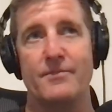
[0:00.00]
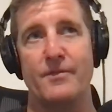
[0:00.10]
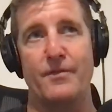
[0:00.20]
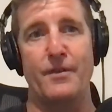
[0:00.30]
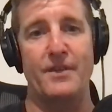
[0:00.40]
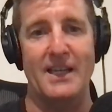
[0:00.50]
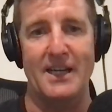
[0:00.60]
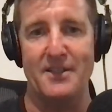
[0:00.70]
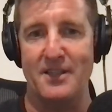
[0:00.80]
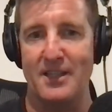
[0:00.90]
50
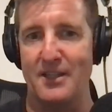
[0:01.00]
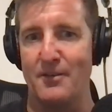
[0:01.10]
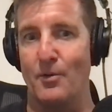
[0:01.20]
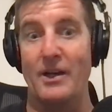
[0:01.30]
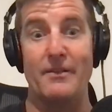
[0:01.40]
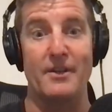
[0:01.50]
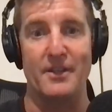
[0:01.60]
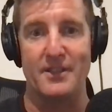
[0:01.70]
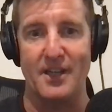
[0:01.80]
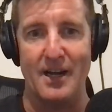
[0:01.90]
days in or whatever
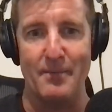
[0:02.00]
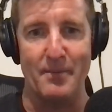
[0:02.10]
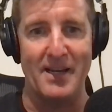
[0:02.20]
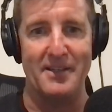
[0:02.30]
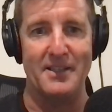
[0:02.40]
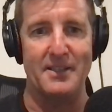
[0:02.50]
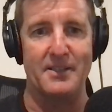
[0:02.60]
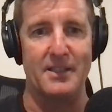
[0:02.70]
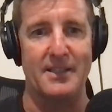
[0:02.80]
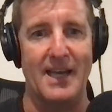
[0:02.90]
the time amount is
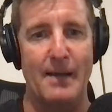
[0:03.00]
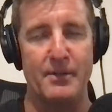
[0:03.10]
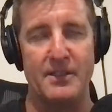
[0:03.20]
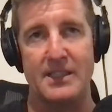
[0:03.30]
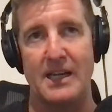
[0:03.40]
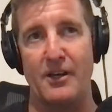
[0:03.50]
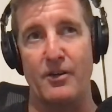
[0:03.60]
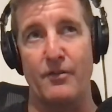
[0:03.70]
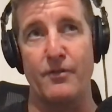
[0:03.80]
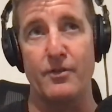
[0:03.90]
that the habit is starting
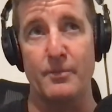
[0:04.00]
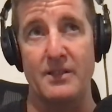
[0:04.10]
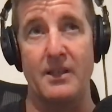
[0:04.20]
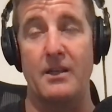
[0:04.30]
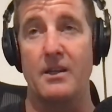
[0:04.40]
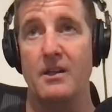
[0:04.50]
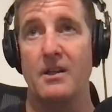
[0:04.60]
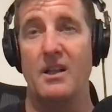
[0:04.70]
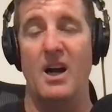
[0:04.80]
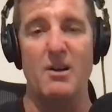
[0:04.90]
to form. It's like,
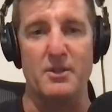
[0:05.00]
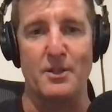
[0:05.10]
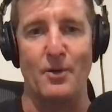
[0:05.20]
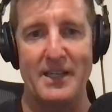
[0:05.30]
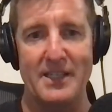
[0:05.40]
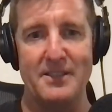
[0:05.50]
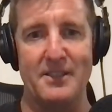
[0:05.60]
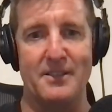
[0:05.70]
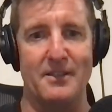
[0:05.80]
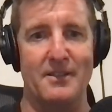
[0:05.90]
oh, it's quite easy
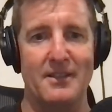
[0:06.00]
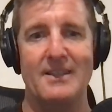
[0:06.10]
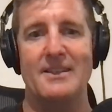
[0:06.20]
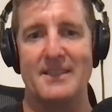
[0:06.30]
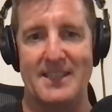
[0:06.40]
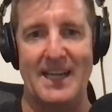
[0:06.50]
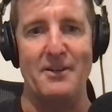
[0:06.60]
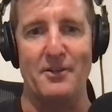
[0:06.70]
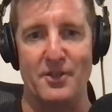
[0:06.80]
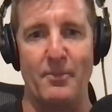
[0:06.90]
to stay
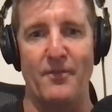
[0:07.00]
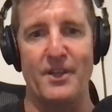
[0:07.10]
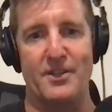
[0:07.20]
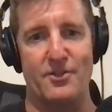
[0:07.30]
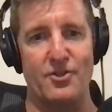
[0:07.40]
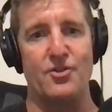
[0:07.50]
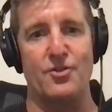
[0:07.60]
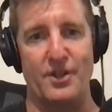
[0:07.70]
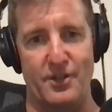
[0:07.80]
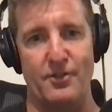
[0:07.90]
on top of this
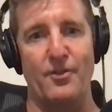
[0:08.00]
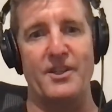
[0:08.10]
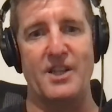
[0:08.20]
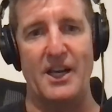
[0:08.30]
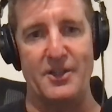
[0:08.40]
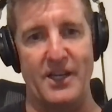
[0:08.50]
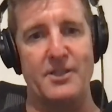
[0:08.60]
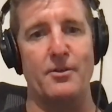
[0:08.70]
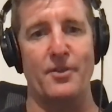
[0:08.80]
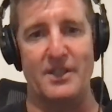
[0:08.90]
nutrition or this
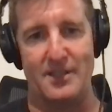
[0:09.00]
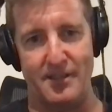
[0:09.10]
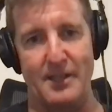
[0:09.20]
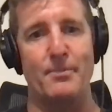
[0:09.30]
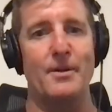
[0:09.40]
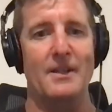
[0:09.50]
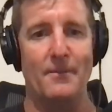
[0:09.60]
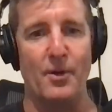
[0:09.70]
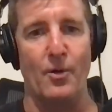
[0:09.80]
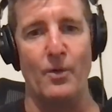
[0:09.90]
hydration or this sleep
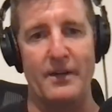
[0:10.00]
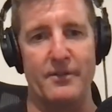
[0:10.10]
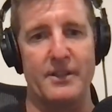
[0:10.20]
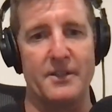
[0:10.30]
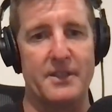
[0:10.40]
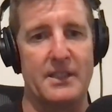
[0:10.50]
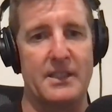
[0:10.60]
or whatever else it